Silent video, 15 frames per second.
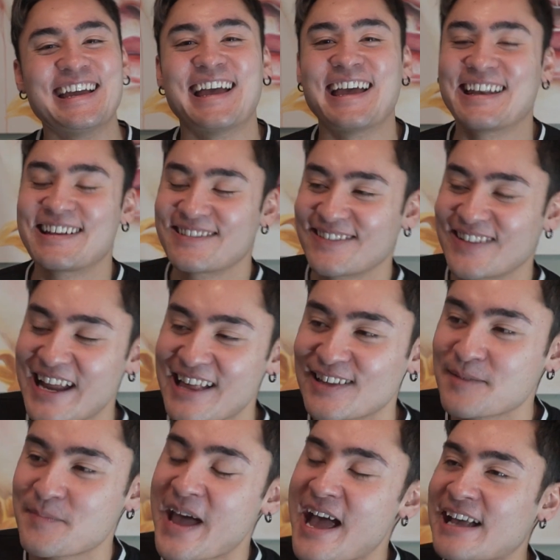And when I
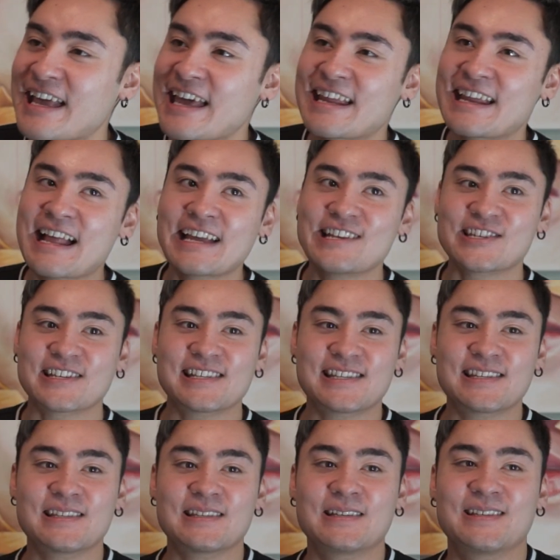look back at it, I
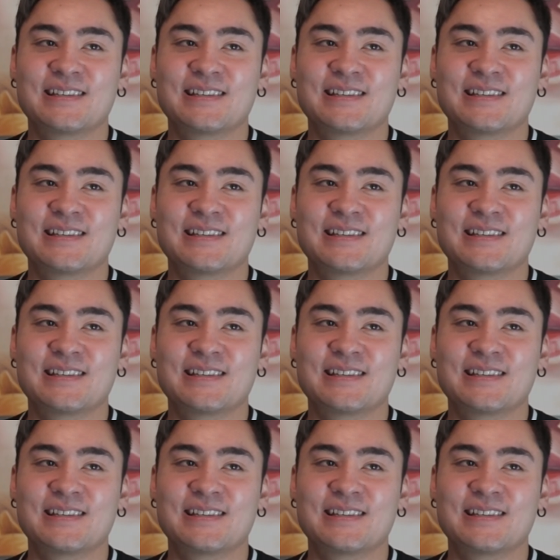just